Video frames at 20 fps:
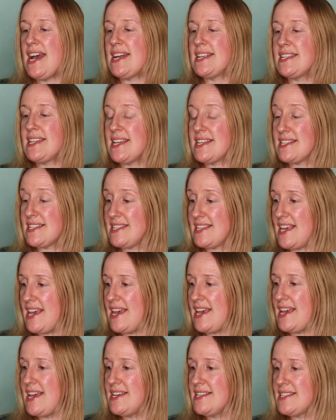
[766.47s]
and it
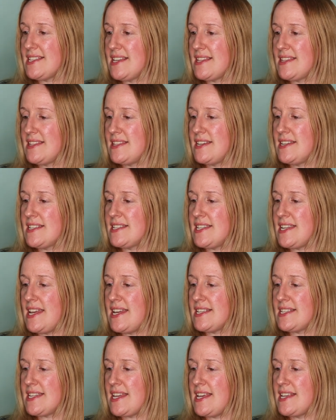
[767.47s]
says that
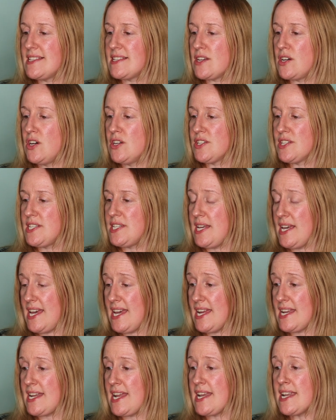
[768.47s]
it is
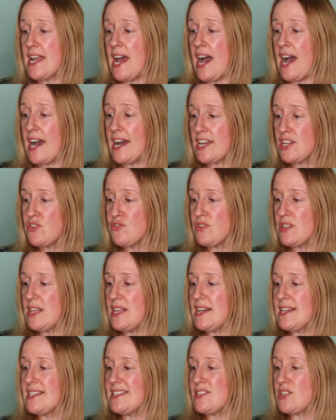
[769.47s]
containing
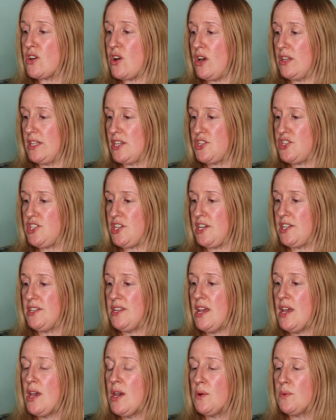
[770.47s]
hydrolyzed collagen,
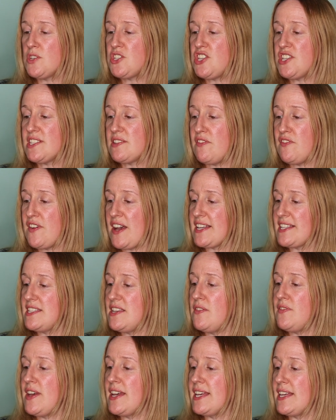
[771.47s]
which is
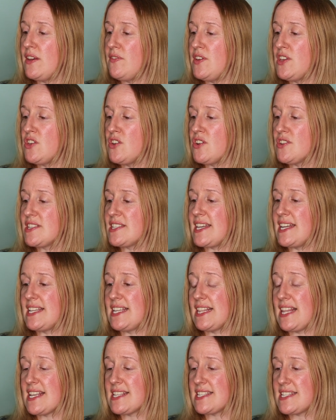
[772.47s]
effective in giving your
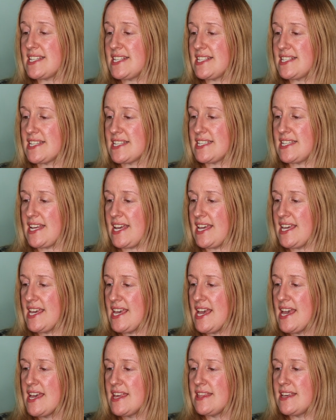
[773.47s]
skin elasticity.
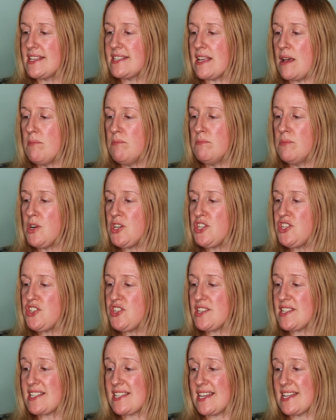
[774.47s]
This
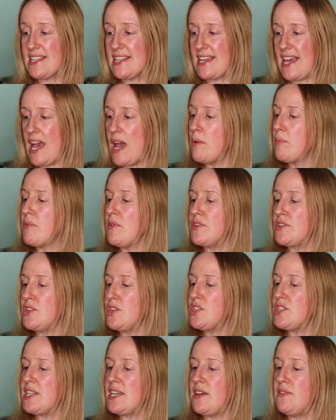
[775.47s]
moisture skincare
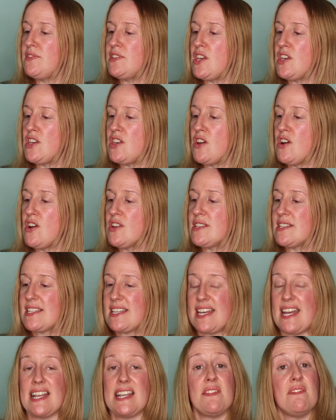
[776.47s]
product gives your
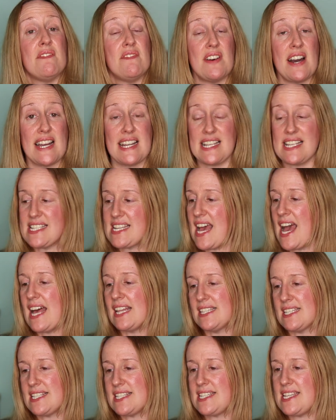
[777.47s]
skin
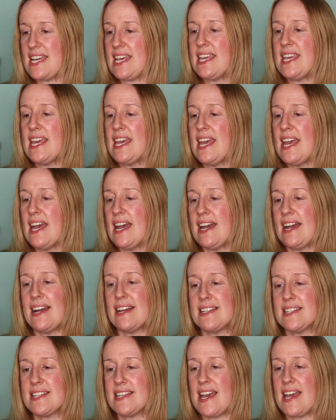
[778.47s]
vitality,
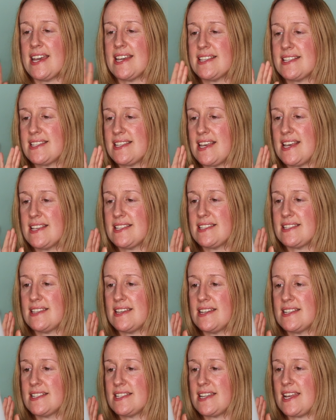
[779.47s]
and yet it says
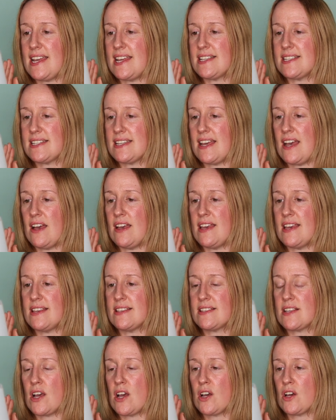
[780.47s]
that it
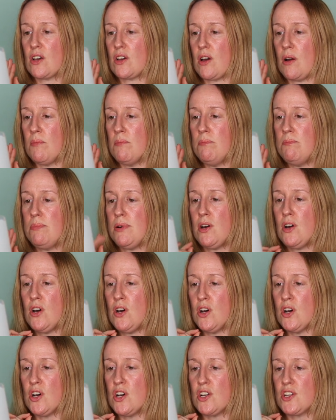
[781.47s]
is
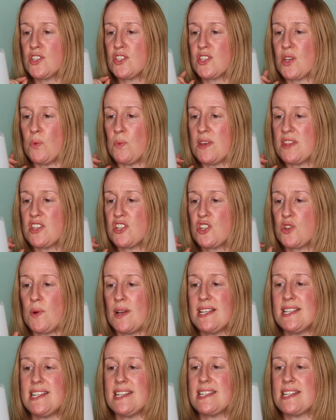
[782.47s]
composed with
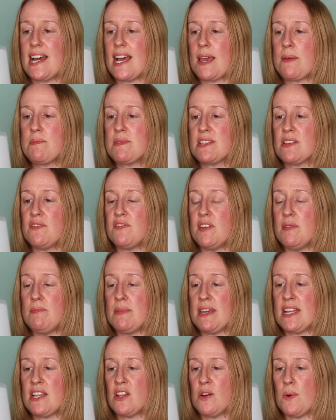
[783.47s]
20 types of
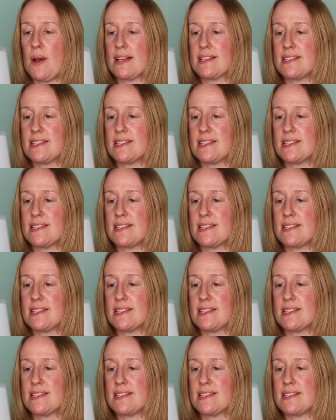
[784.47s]
amino